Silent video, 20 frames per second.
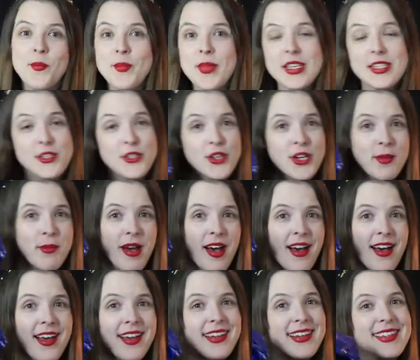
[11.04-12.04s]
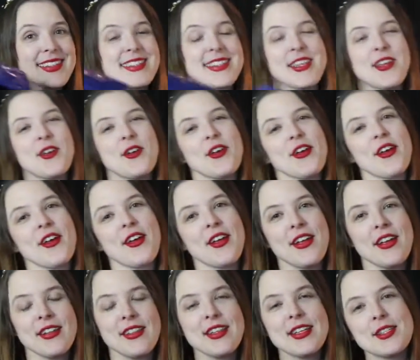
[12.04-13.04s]
Mystery
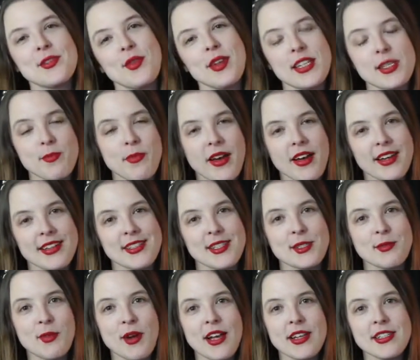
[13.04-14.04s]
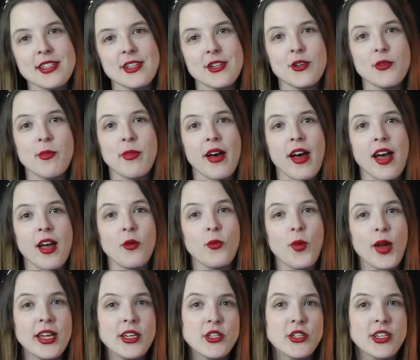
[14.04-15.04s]
Box. This week's box is brought to you by
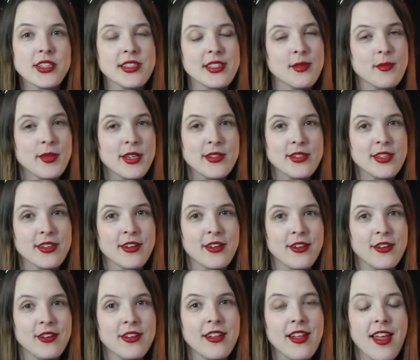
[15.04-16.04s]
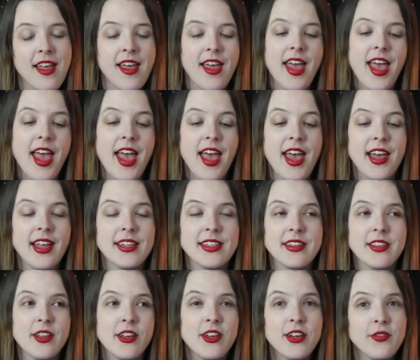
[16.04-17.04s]
Waitress the Musical, and
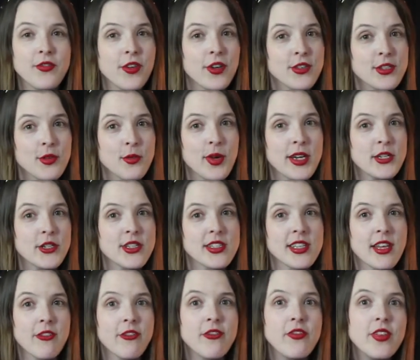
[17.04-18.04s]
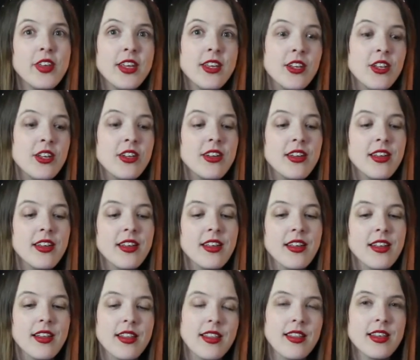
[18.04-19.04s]
the good folks at Waitress have filled
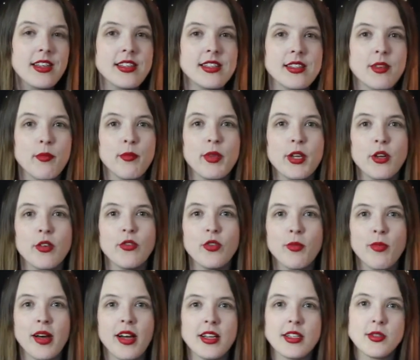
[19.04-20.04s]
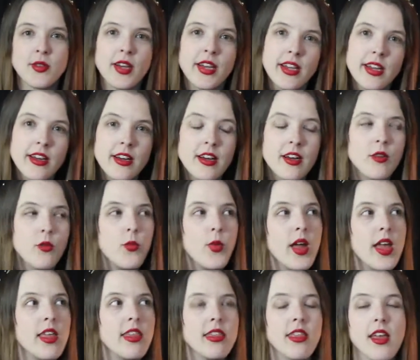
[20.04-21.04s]
this beautiful box right here
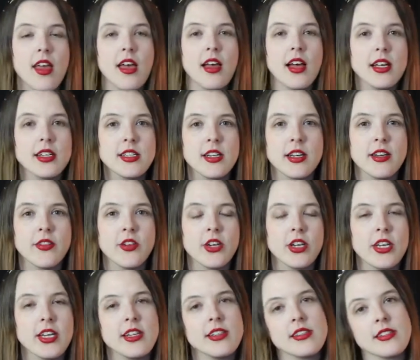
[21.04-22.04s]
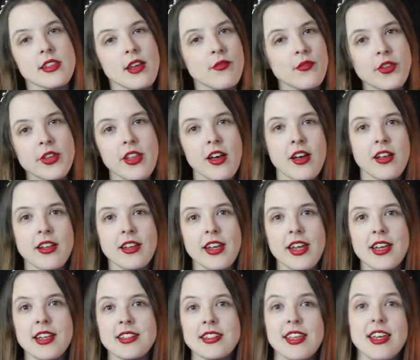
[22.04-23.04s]
with a ton of goodies, some for the
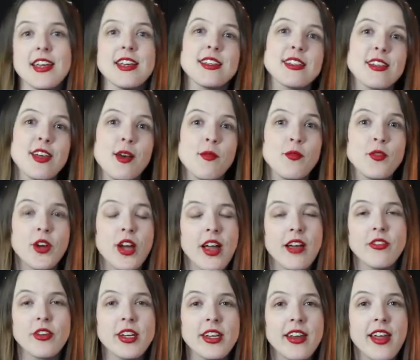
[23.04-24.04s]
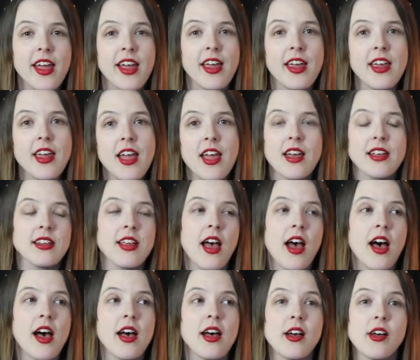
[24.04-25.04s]
holidays, some for every day,
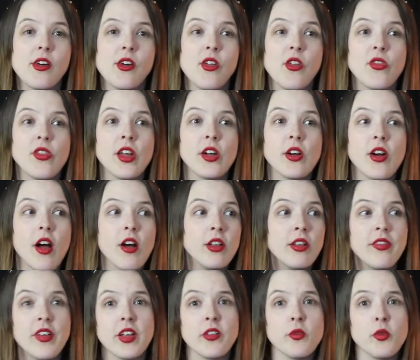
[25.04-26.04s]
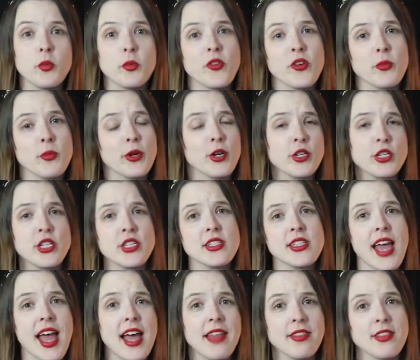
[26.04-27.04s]
uh, that are all available for purchase
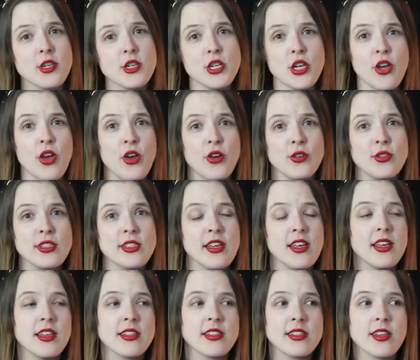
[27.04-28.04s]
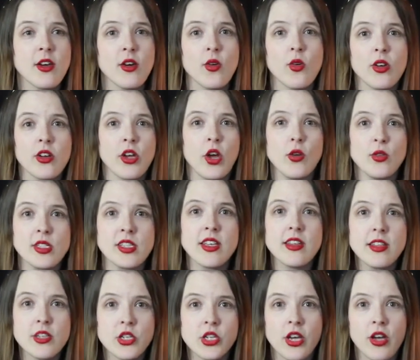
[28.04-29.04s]
at the shows. So go see
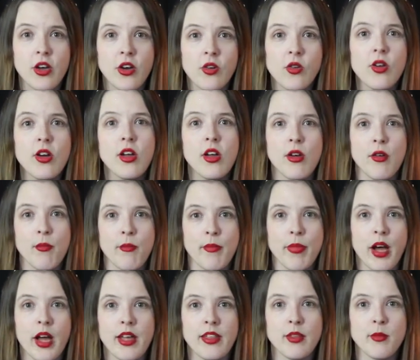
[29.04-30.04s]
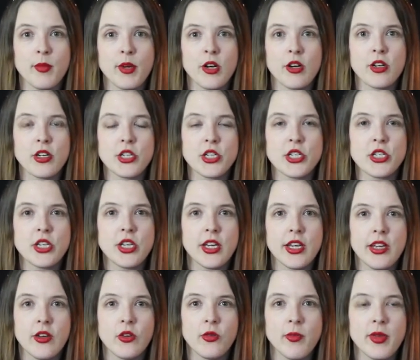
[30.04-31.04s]
the show. Buy the merch,
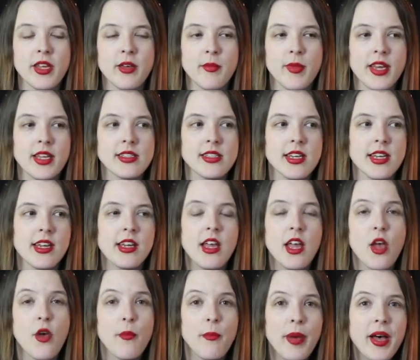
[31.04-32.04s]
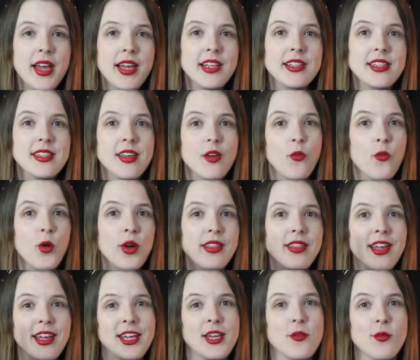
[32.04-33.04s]
it'll be amazing. But one
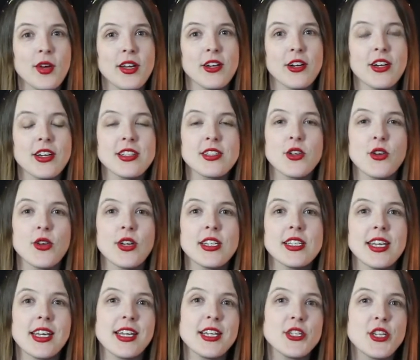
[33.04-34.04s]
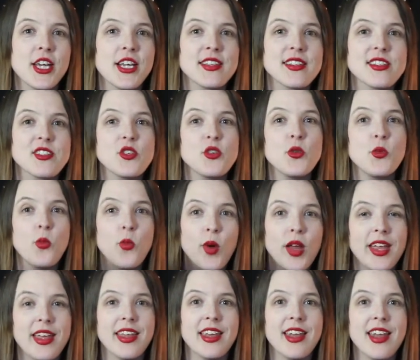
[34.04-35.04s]
lucky winner is going to get a chance to
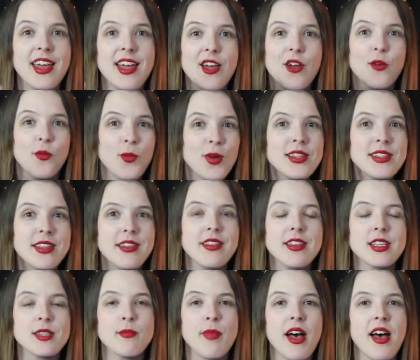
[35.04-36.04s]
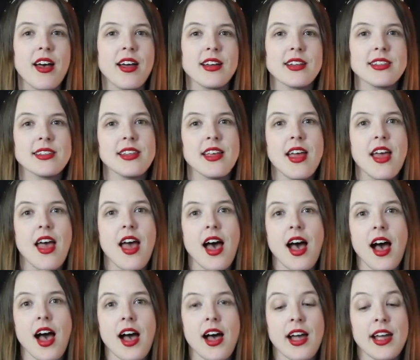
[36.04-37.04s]
win what's in this box.
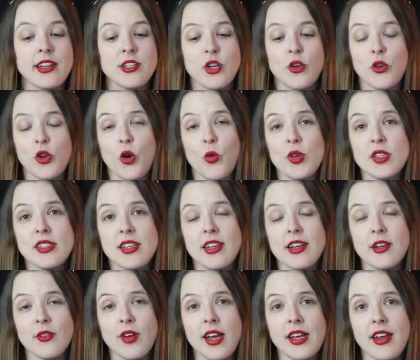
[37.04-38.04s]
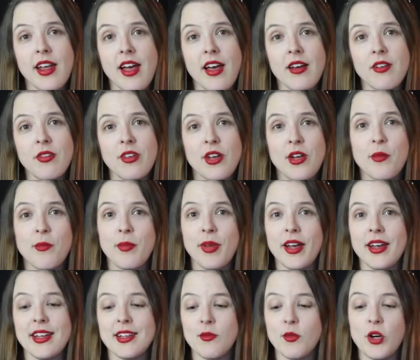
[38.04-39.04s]
I don't know what's in it right now,
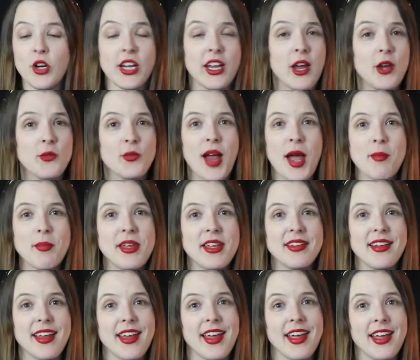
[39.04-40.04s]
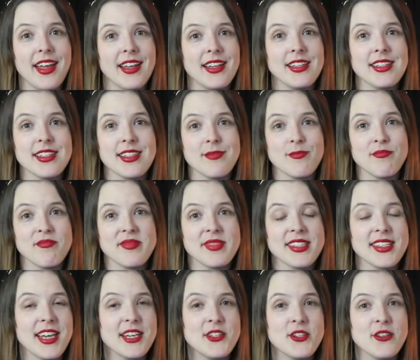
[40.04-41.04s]
but we're gonna unwrap it and
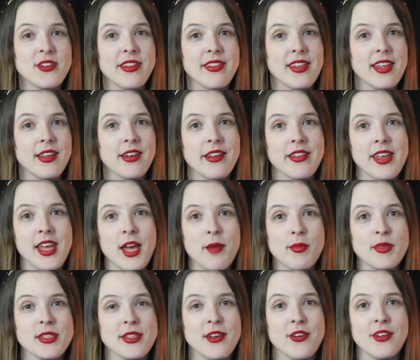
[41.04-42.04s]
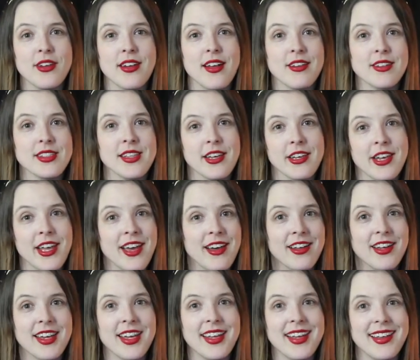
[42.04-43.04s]
stay tuned at the end of the episode and I'll tell you how
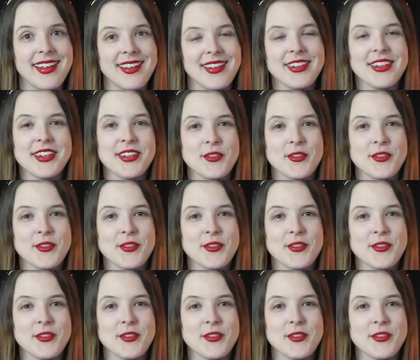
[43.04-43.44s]
to get it.